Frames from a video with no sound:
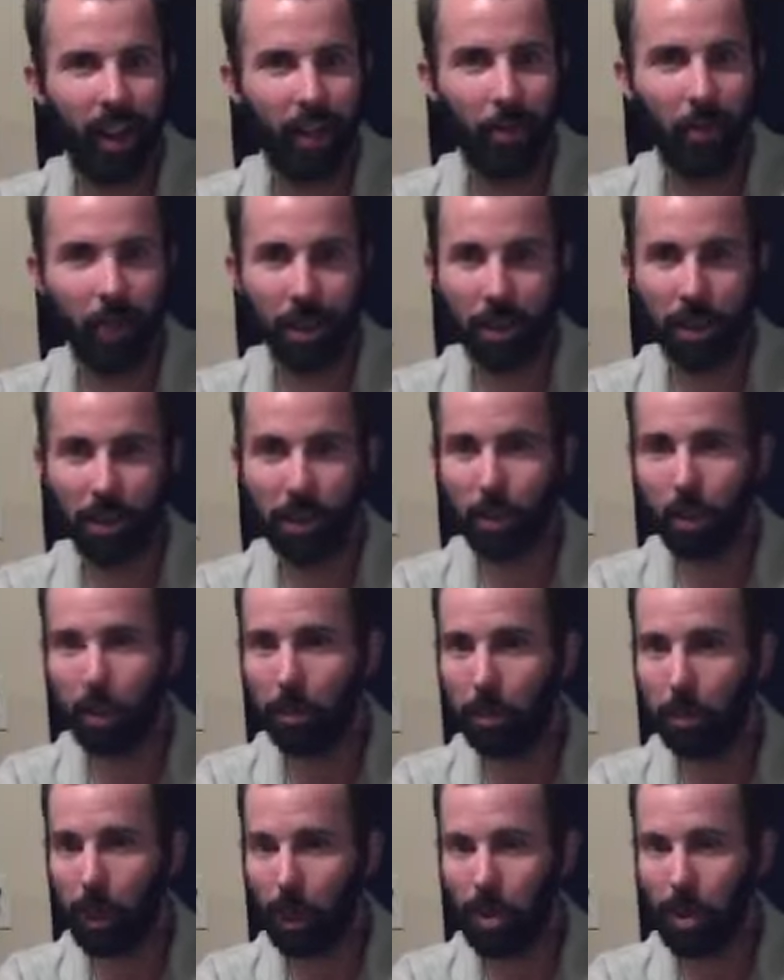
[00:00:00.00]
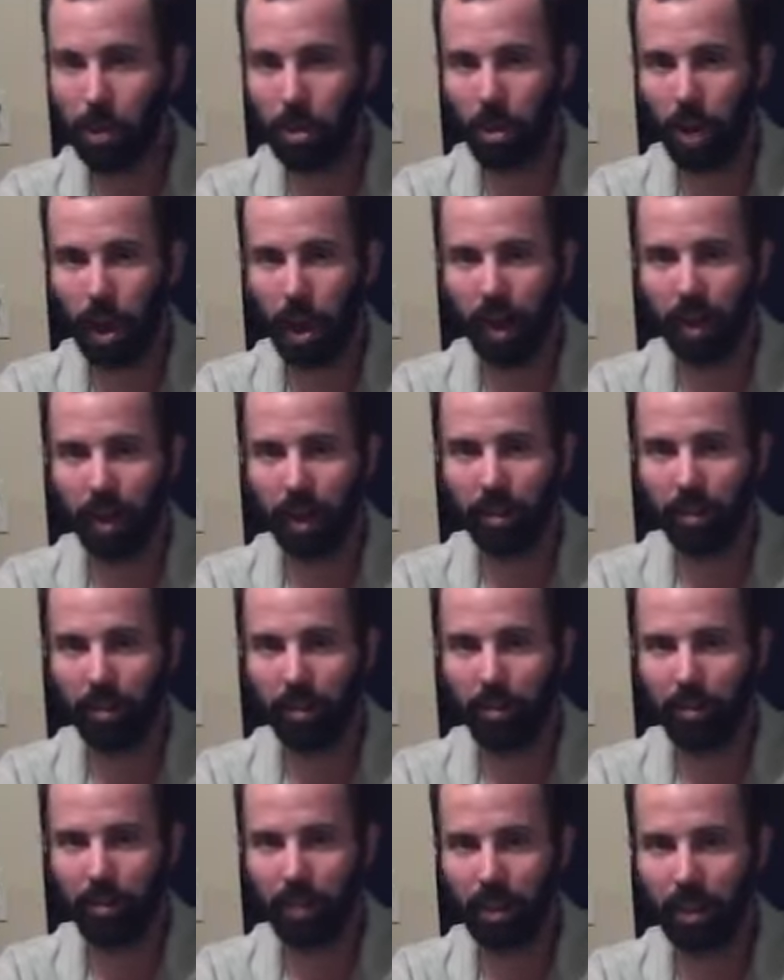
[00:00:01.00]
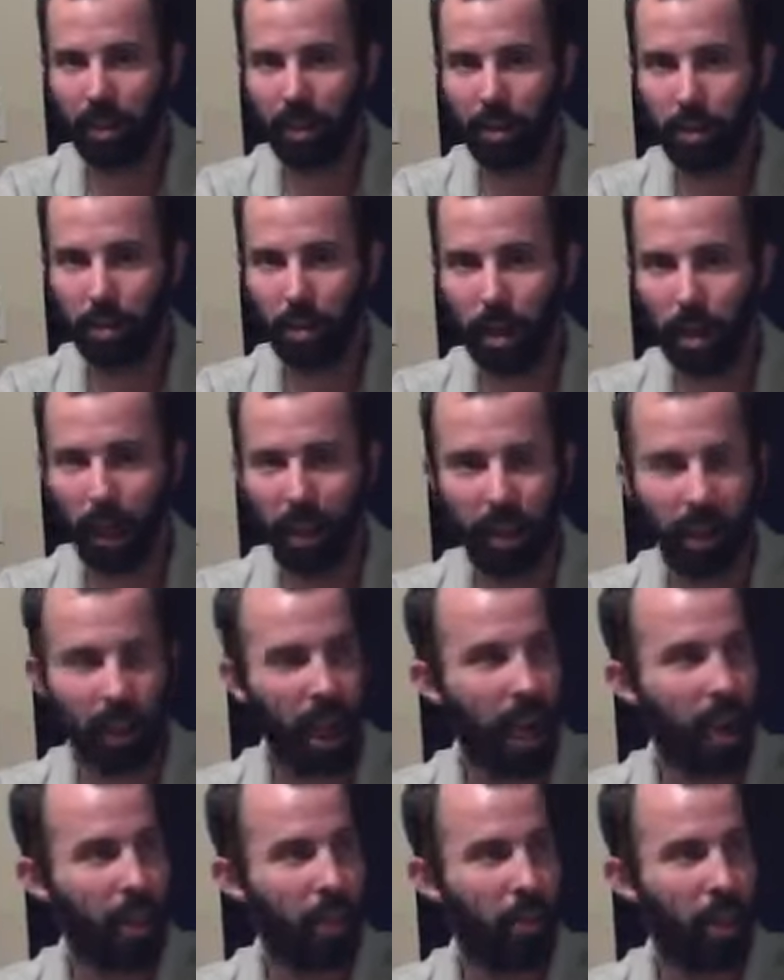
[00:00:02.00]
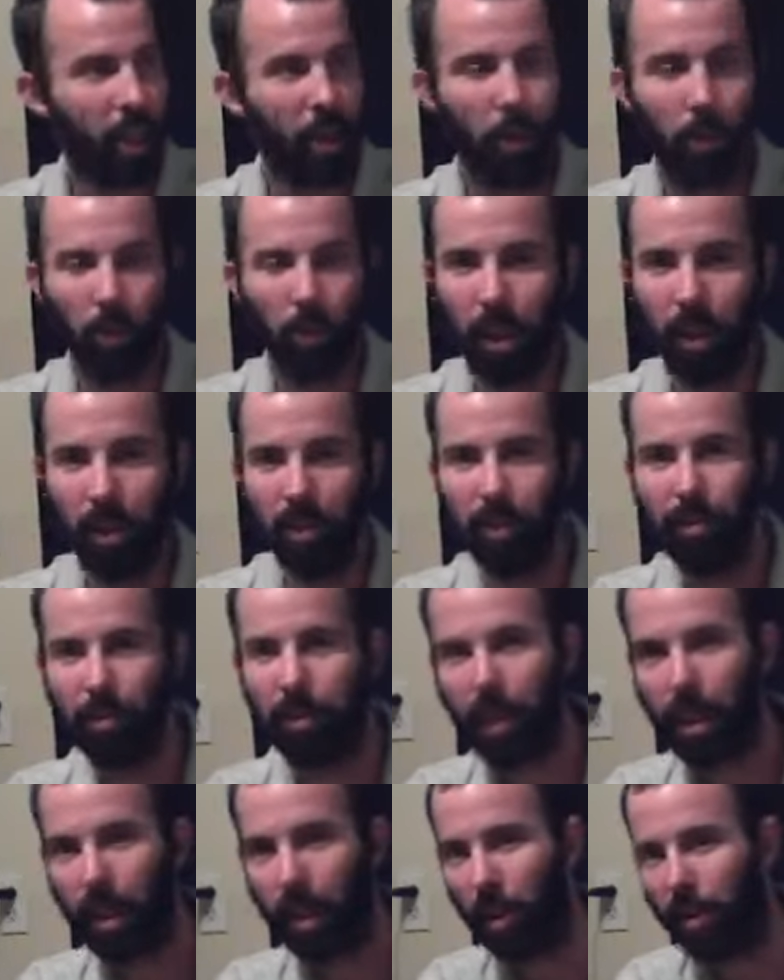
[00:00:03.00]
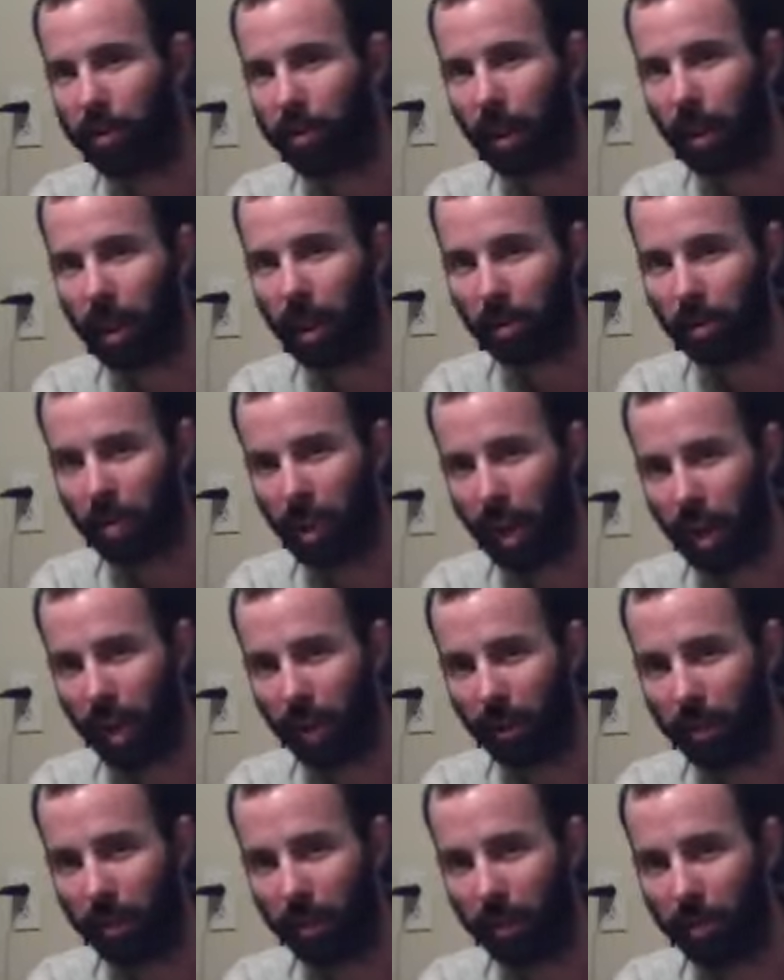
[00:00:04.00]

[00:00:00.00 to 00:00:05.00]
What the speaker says: When you do a burst shot, trying to catch that one, you know, touchdown,